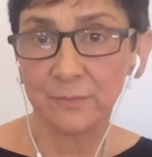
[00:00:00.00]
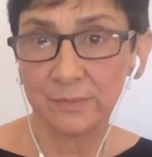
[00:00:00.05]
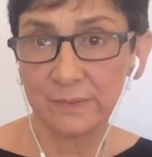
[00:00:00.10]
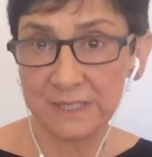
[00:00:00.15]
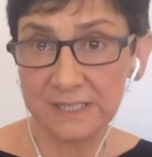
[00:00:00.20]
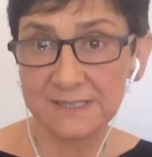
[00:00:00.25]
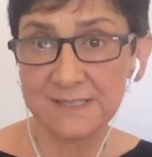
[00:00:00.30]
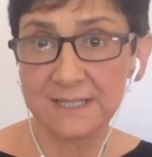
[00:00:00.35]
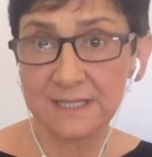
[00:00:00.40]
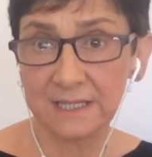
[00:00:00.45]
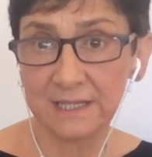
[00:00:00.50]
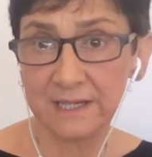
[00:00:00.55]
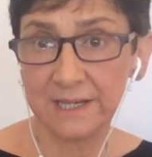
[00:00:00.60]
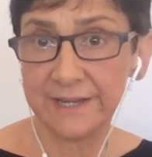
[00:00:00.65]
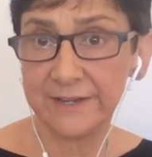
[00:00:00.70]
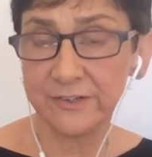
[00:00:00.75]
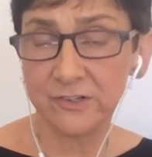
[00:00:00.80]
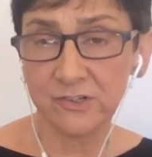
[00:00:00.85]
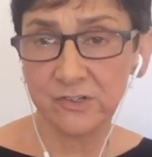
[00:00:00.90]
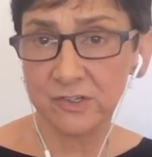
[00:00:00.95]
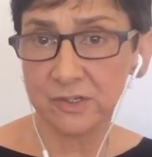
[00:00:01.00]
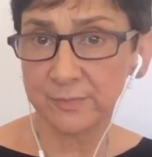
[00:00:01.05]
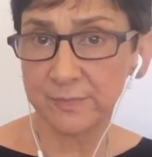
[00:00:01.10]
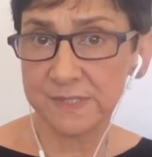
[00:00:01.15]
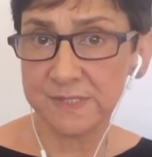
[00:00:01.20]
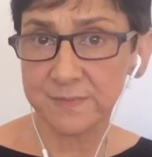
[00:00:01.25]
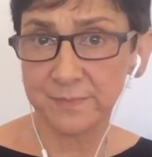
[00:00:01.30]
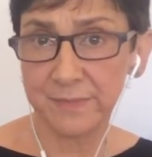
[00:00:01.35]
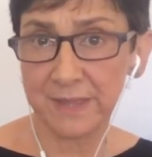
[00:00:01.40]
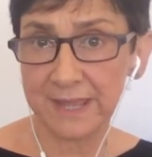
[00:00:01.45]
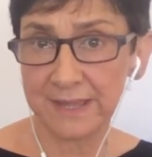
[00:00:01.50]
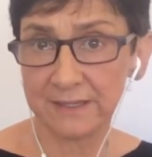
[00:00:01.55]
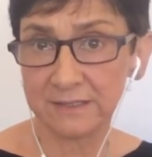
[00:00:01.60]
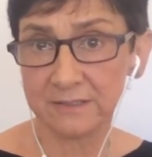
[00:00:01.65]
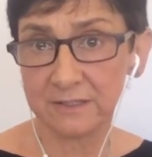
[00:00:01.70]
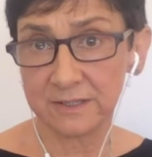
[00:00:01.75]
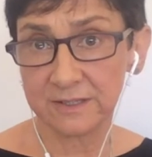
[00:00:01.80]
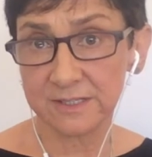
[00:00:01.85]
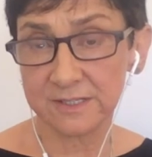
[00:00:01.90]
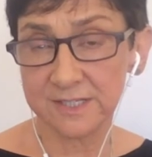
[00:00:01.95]
political leadership has
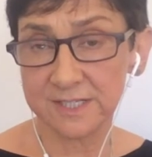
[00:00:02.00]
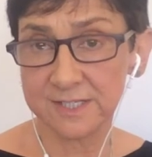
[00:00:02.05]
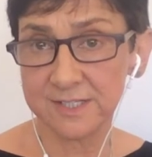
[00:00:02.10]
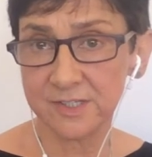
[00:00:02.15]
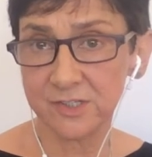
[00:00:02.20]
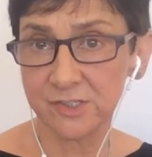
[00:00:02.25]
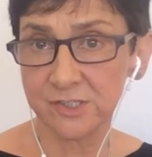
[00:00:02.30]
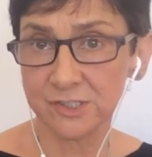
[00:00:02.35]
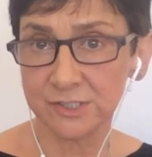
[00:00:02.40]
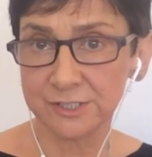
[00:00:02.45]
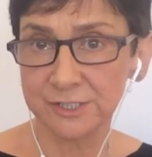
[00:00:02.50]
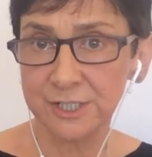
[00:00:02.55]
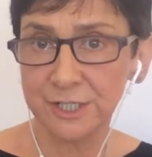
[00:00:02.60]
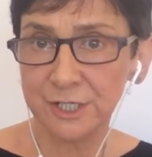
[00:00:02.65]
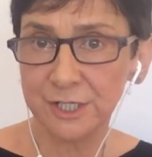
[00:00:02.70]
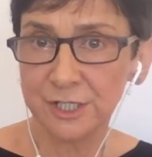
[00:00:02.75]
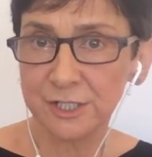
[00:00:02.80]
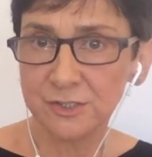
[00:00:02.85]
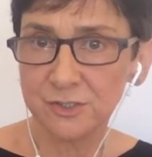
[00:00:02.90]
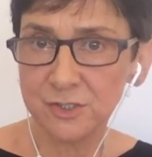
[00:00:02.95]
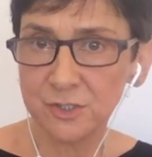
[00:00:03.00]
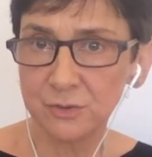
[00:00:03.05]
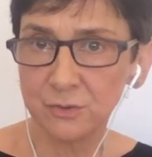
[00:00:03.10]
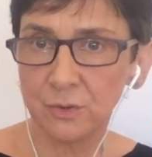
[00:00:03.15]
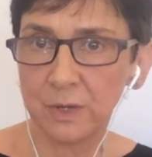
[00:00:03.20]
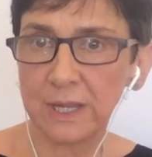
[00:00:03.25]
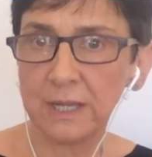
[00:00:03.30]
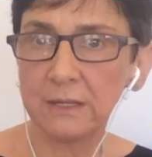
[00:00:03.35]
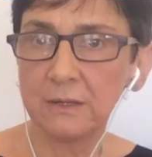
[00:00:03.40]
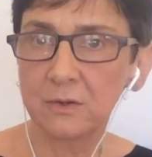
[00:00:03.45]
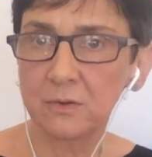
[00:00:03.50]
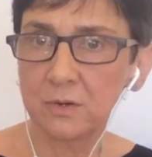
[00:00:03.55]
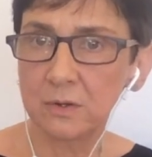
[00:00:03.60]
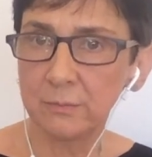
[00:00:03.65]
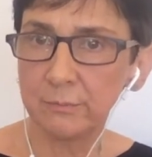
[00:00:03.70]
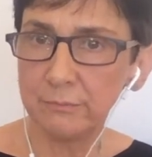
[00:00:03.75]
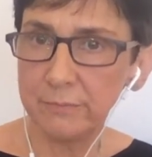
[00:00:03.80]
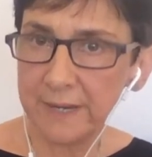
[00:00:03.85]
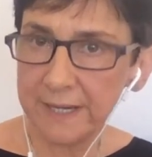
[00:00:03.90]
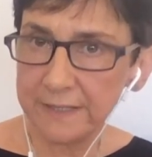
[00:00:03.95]
made the decision to
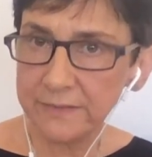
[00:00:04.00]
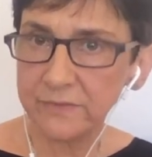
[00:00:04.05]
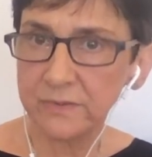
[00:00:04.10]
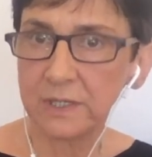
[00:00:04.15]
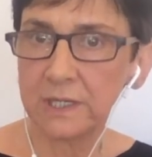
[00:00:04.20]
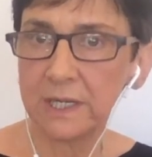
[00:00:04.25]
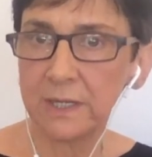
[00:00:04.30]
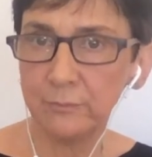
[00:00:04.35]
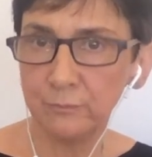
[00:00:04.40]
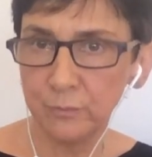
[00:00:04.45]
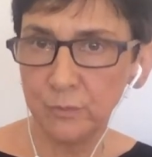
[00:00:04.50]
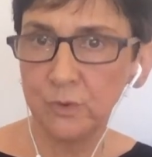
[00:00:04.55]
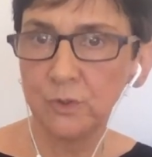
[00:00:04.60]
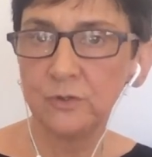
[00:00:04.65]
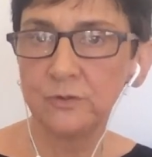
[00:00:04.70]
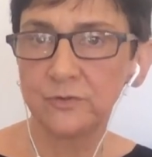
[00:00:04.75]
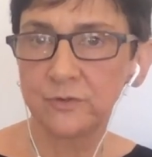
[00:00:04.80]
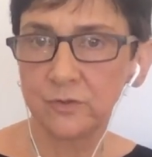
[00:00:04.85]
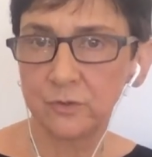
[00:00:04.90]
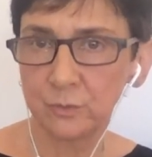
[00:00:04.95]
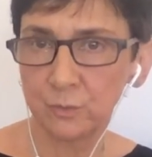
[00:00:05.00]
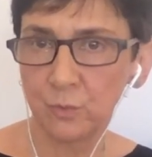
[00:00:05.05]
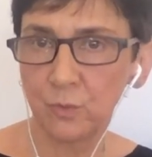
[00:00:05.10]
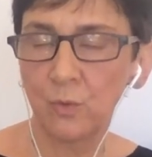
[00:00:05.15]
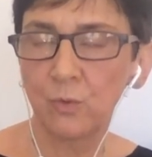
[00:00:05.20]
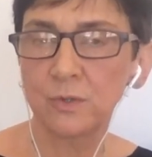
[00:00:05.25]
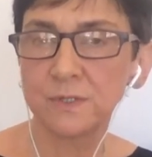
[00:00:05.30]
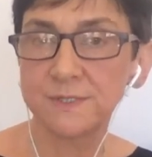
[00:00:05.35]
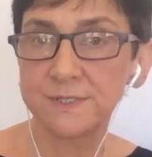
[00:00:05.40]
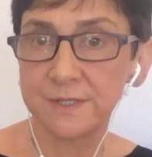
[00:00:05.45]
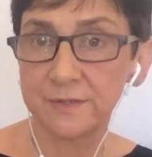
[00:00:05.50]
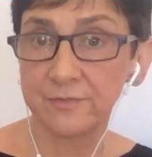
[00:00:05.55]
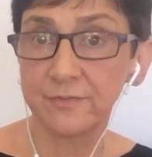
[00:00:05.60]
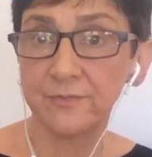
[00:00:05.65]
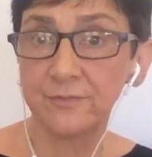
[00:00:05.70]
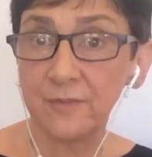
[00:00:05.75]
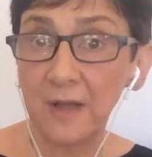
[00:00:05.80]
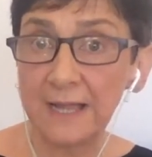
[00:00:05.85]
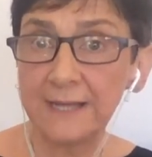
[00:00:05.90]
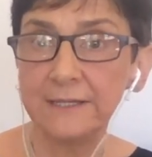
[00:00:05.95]
incrementally move towards the
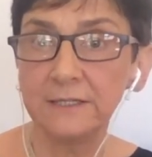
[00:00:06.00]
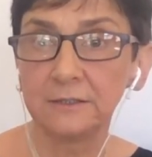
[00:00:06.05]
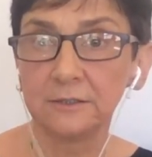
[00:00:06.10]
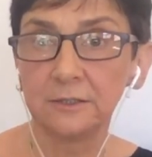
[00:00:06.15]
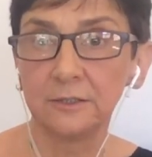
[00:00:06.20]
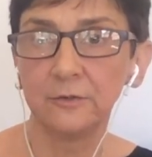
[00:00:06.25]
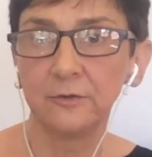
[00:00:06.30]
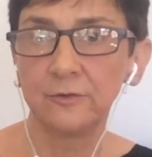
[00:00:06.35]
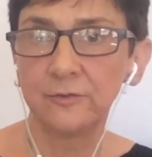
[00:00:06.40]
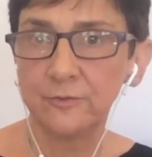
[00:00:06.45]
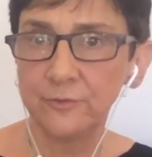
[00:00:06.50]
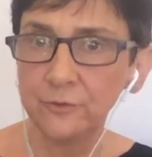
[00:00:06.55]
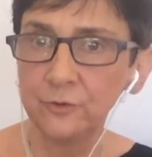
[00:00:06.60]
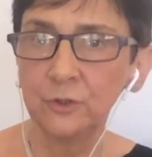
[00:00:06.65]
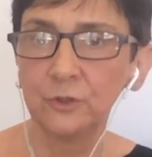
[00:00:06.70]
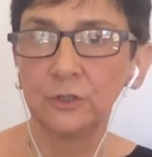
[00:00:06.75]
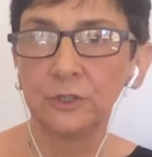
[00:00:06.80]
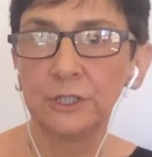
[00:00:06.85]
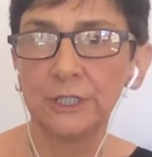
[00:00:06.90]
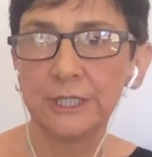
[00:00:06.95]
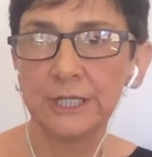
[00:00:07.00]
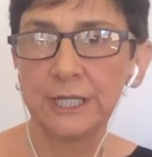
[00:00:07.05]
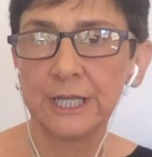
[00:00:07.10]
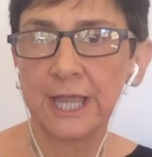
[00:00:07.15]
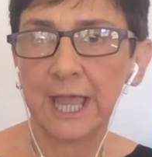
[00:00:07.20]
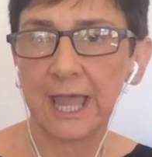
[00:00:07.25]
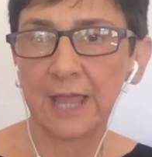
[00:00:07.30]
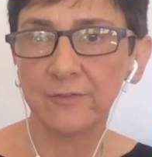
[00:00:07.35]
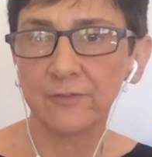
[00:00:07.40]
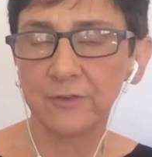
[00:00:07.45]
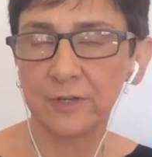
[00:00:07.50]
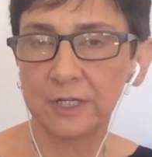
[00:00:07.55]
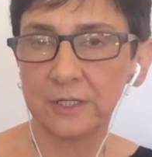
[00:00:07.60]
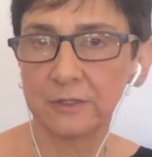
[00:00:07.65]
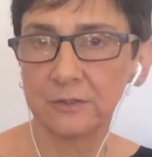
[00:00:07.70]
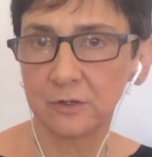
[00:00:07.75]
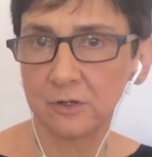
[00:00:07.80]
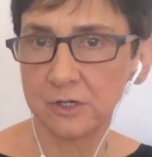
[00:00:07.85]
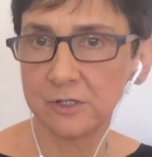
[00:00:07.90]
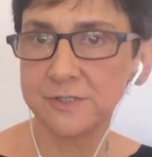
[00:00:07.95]
final full
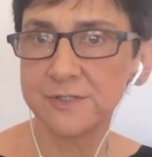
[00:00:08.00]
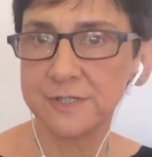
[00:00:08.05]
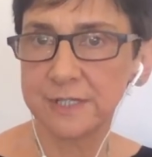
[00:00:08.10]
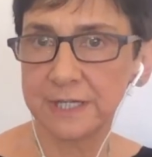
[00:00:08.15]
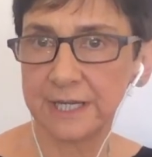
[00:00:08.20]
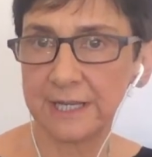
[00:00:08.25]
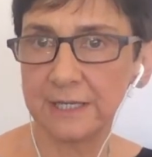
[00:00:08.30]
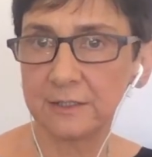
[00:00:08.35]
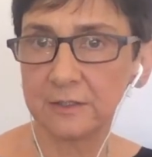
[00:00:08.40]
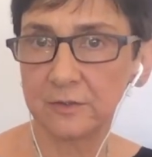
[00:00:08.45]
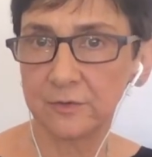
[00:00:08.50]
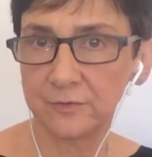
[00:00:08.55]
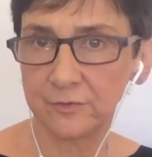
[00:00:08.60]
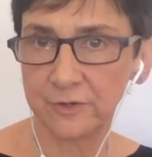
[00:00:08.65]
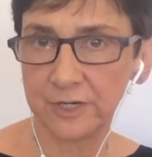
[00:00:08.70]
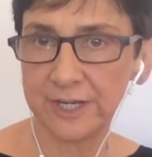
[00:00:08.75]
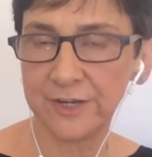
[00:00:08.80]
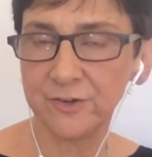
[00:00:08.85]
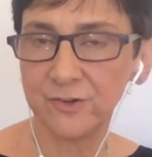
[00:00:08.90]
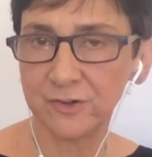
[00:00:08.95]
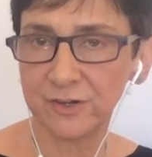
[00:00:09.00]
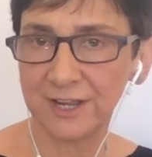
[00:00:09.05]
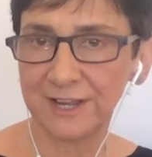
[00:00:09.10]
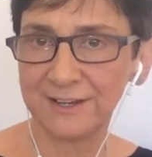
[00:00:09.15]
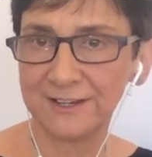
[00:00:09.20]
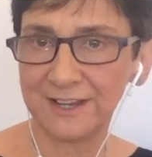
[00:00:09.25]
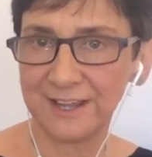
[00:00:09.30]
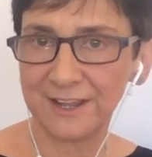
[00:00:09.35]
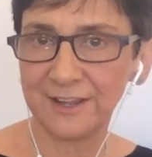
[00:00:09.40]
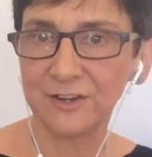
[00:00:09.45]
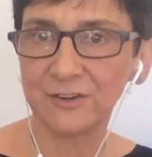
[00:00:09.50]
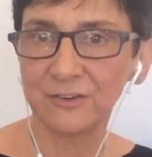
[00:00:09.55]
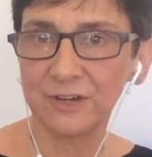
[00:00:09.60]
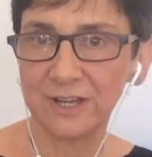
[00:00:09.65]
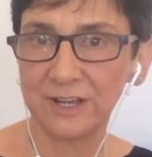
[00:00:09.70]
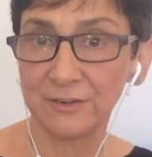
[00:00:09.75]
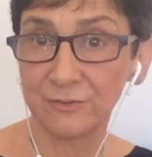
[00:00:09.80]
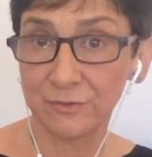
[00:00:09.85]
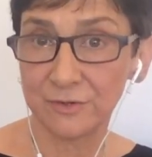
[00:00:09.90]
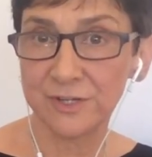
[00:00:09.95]
African continental free trade
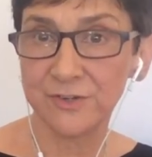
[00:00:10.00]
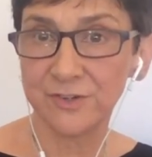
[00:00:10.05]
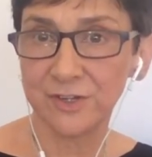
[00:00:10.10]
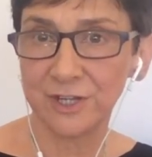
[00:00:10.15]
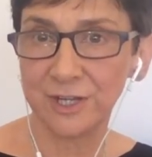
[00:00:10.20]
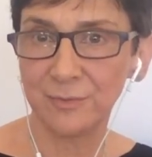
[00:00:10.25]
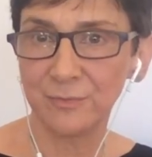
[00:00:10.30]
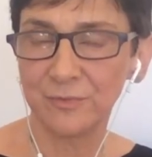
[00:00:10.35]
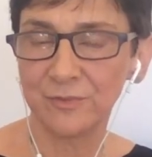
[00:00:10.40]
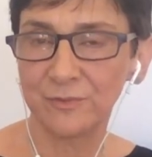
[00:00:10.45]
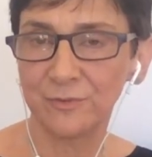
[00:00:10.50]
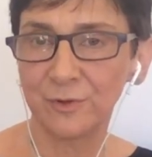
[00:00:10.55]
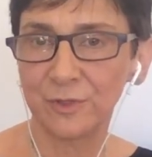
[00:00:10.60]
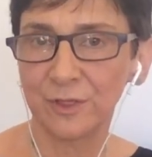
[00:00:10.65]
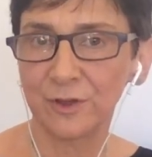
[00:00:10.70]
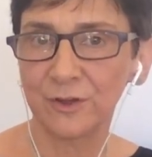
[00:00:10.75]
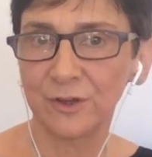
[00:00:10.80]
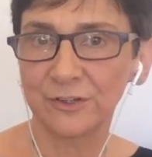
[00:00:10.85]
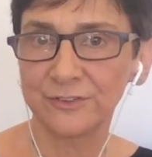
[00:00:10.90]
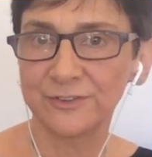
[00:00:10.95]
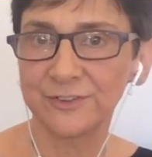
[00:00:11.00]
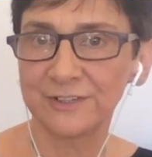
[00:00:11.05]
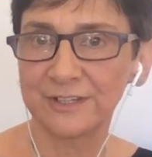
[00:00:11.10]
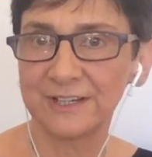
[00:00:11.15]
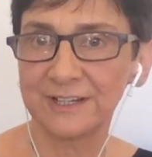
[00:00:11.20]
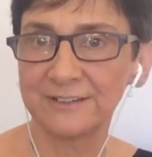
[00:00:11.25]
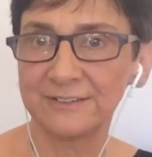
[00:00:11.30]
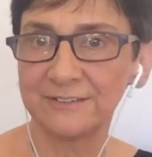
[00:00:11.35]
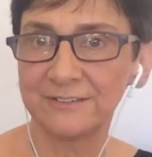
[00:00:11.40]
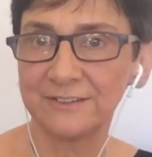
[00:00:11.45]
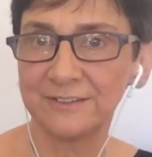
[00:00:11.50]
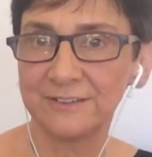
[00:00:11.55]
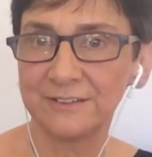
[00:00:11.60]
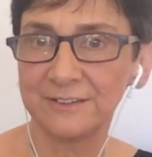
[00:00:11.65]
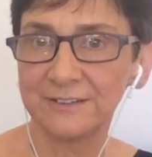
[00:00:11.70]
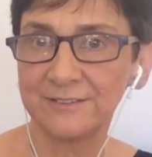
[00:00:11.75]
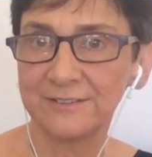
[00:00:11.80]
area regime for the continent.